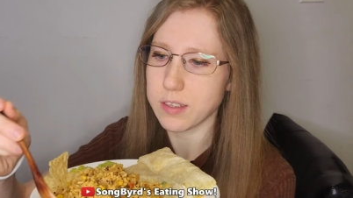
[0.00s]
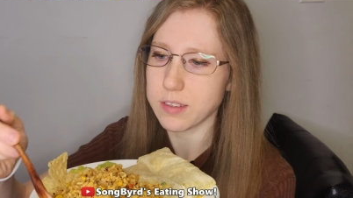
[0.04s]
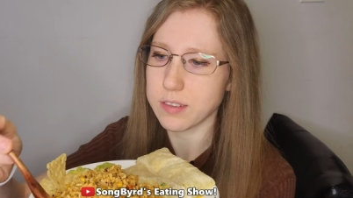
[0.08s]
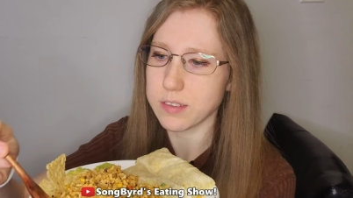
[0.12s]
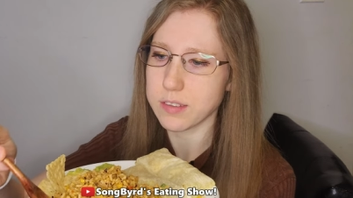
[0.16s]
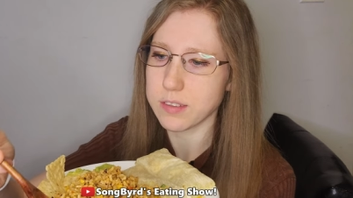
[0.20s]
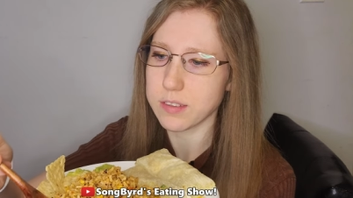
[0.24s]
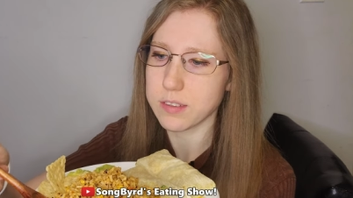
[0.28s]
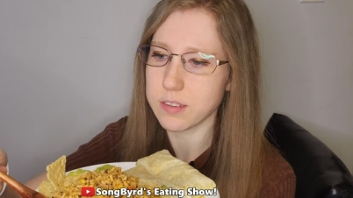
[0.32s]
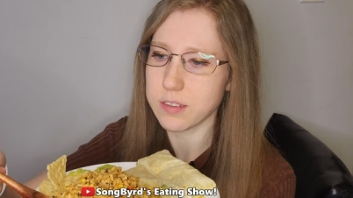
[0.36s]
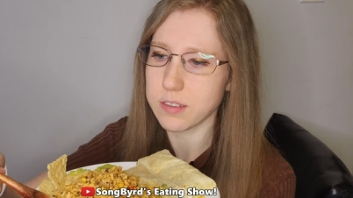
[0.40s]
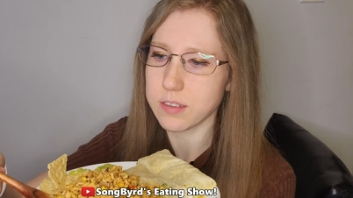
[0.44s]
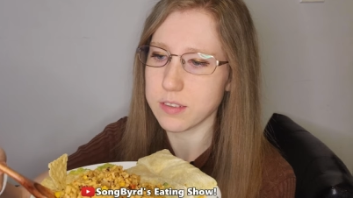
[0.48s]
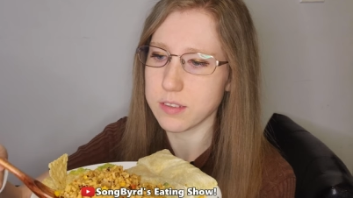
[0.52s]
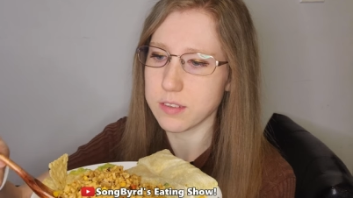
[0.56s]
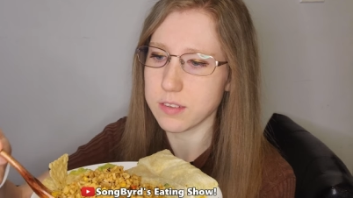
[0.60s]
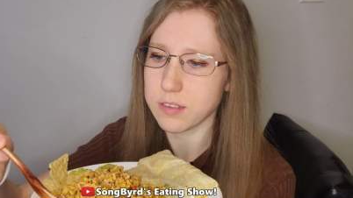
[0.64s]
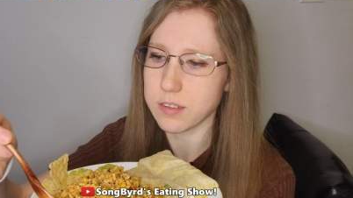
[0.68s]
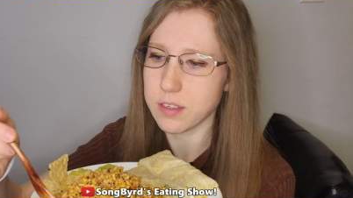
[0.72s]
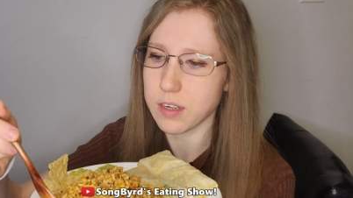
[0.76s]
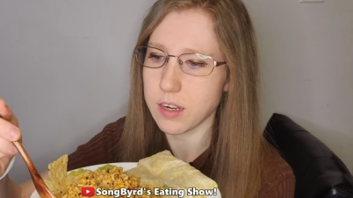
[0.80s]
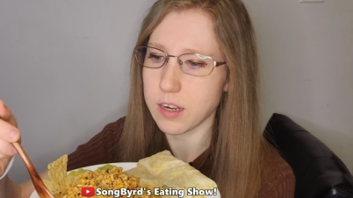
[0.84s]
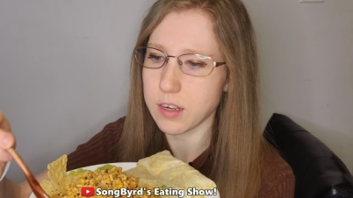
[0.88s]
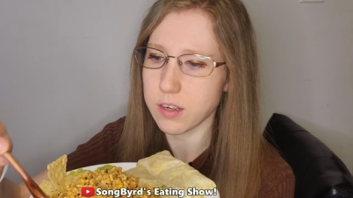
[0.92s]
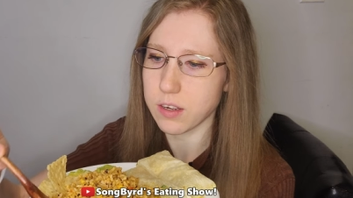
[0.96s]
This has
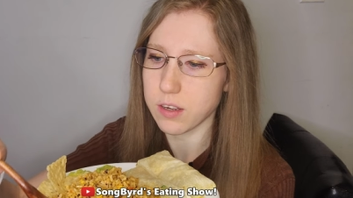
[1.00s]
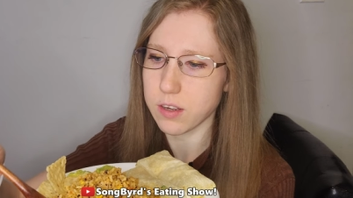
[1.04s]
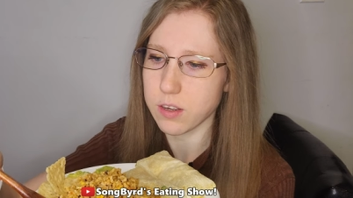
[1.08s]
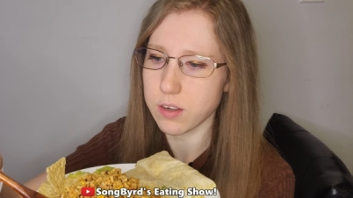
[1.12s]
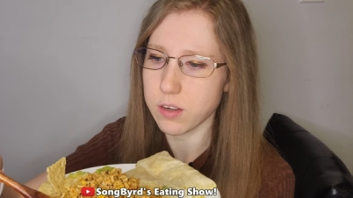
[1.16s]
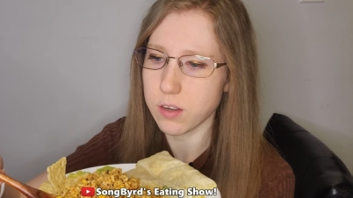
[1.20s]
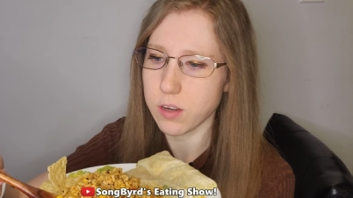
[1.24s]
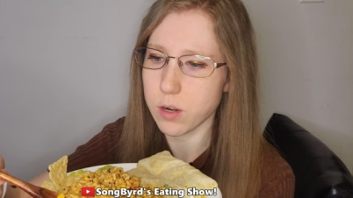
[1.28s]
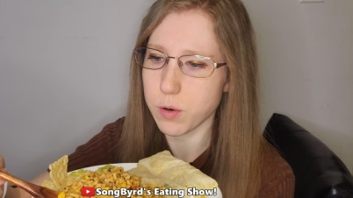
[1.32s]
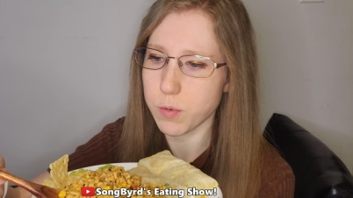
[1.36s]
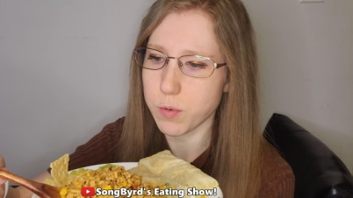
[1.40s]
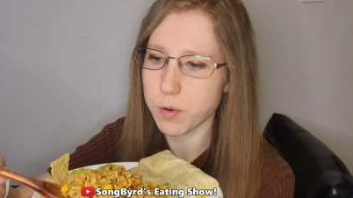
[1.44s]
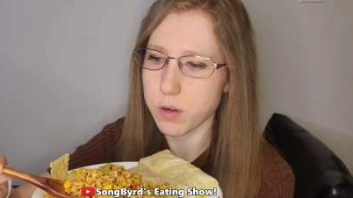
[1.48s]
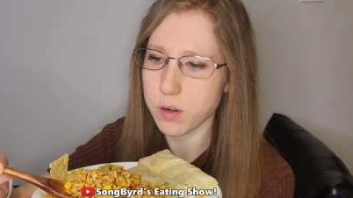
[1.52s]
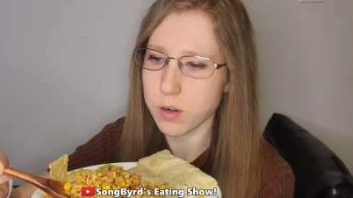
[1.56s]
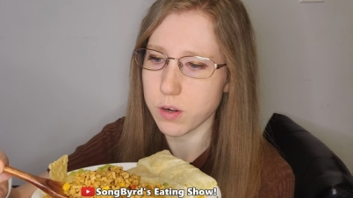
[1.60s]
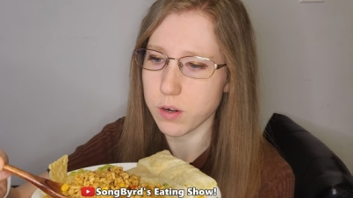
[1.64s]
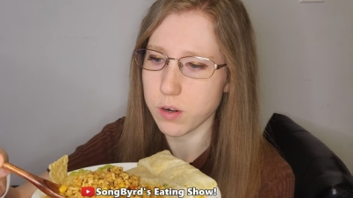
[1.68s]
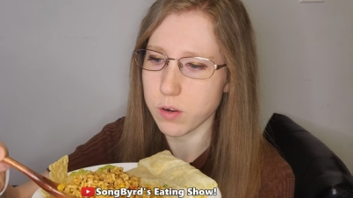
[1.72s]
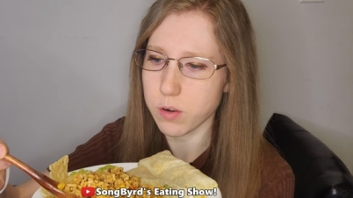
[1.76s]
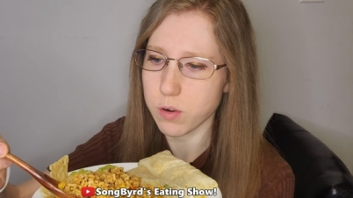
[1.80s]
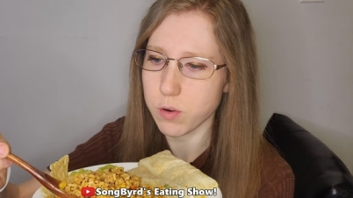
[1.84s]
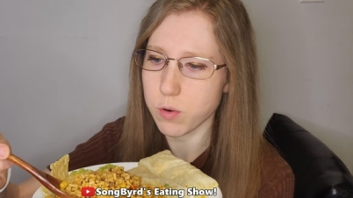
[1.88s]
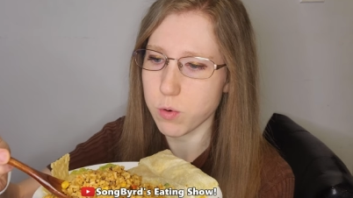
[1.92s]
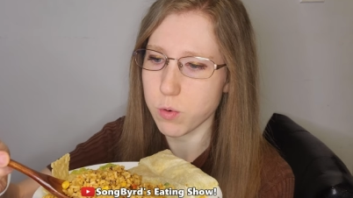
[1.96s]
got
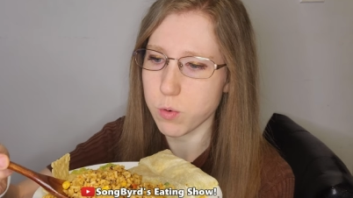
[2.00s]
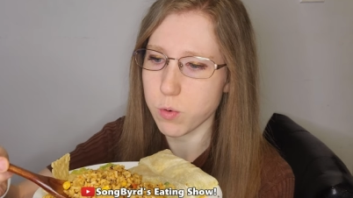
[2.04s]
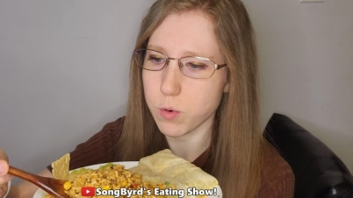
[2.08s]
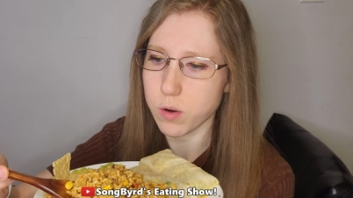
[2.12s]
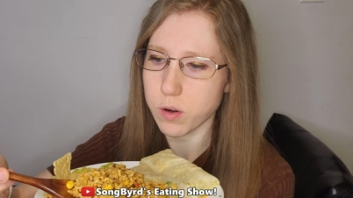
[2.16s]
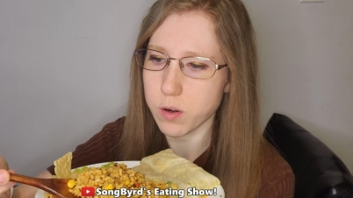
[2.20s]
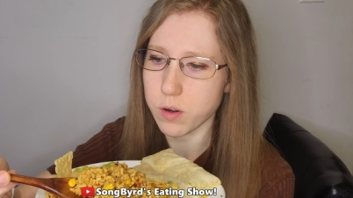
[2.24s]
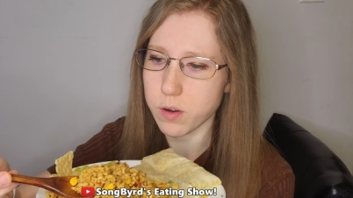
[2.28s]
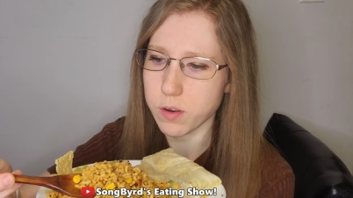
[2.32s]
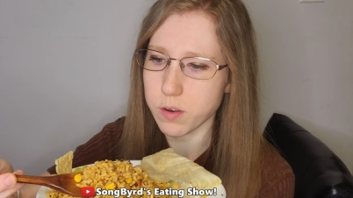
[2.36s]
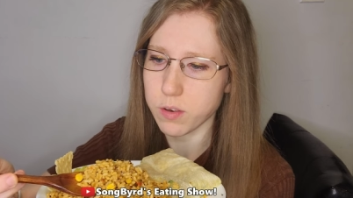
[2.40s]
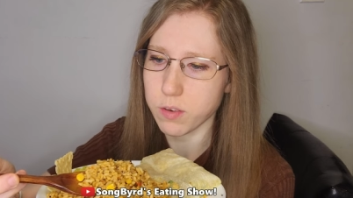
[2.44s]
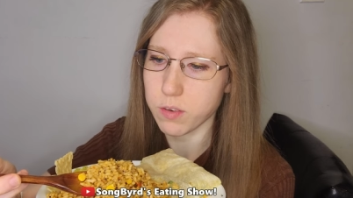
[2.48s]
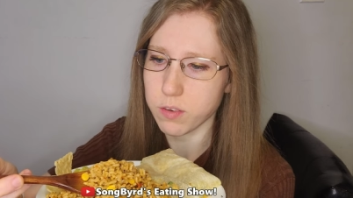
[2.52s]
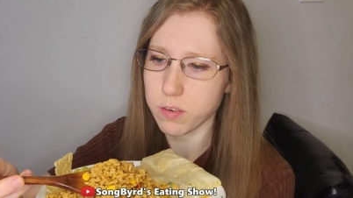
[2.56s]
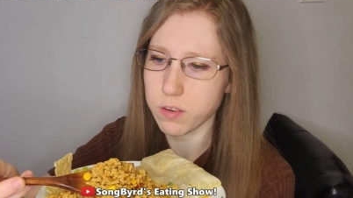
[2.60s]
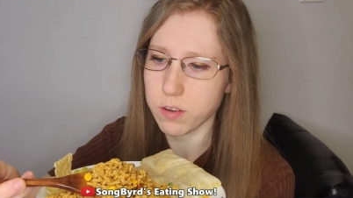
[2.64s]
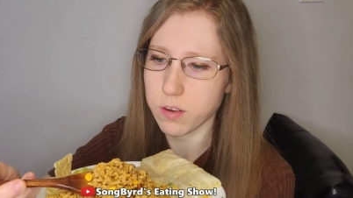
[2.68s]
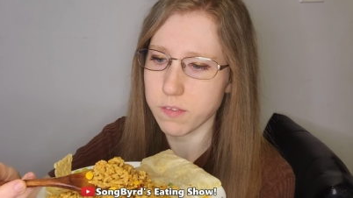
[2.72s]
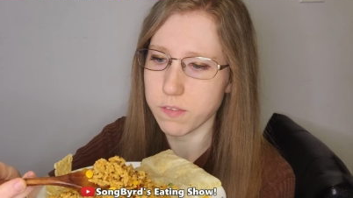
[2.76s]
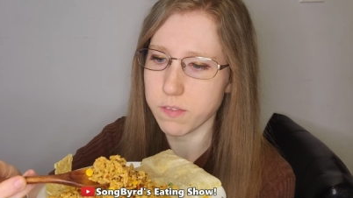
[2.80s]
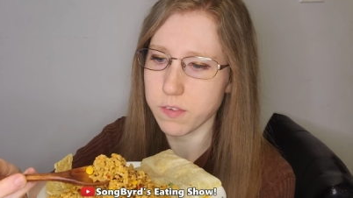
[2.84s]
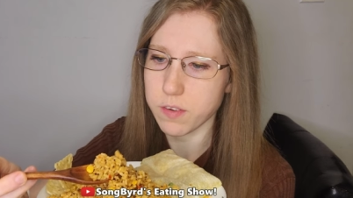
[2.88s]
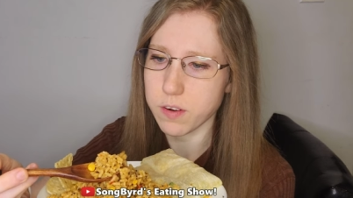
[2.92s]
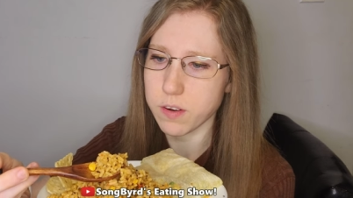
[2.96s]
canola, corn, and
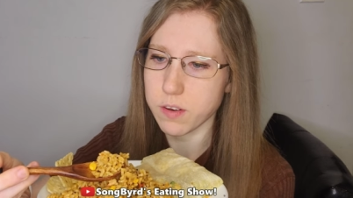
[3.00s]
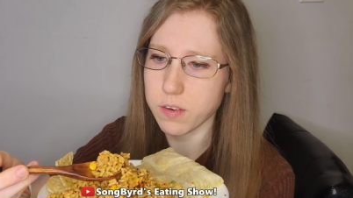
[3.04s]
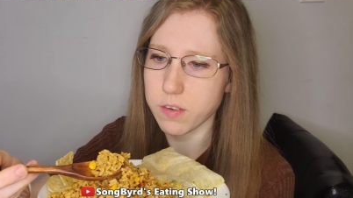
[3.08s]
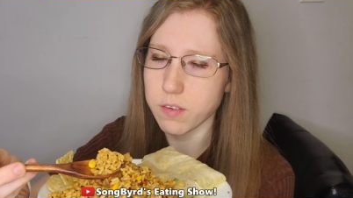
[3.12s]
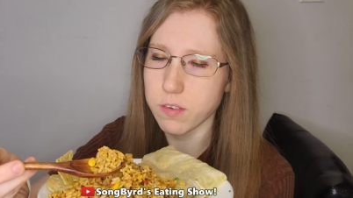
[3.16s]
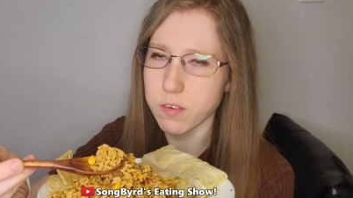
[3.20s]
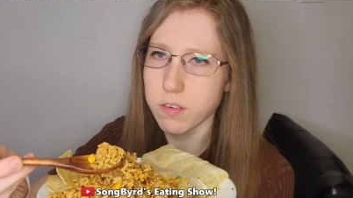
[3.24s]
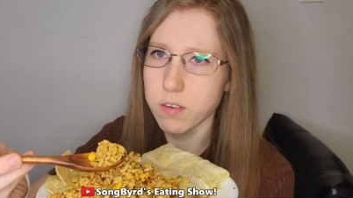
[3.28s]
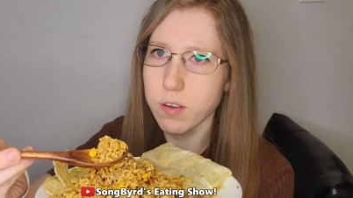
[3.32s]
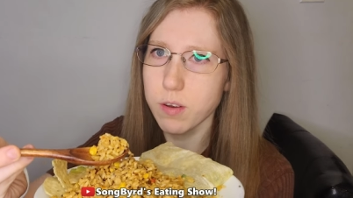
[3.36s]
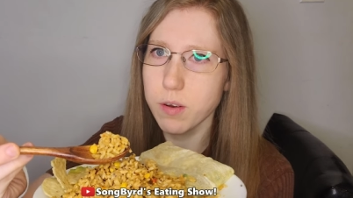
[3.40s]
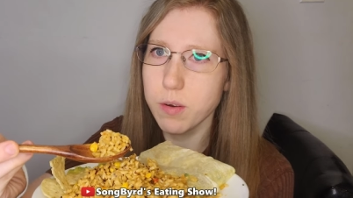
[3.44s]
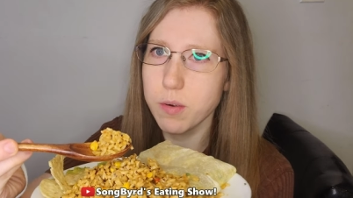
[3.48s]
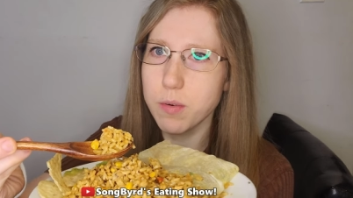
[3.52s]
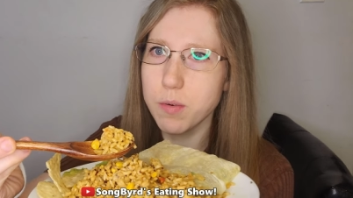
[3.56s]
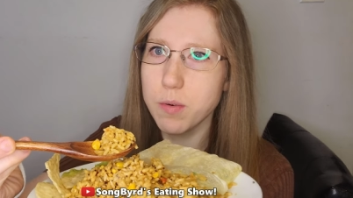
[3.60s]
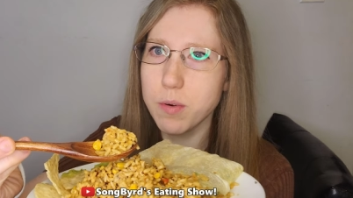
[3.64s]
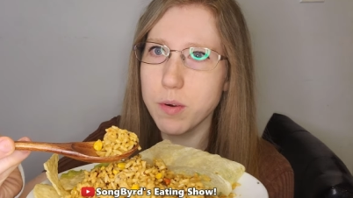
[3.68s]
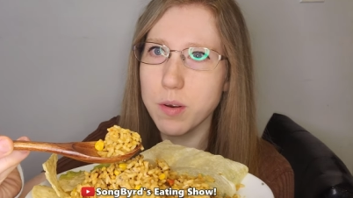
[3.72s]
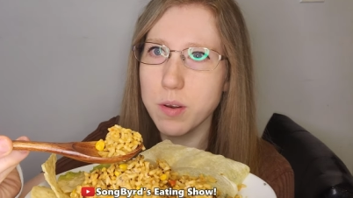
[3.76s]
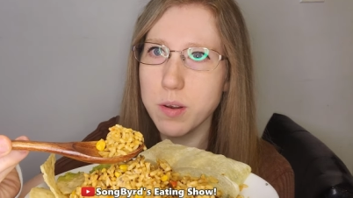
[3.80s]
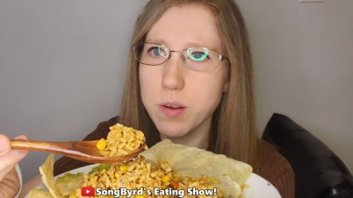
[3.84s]
stuff in it. So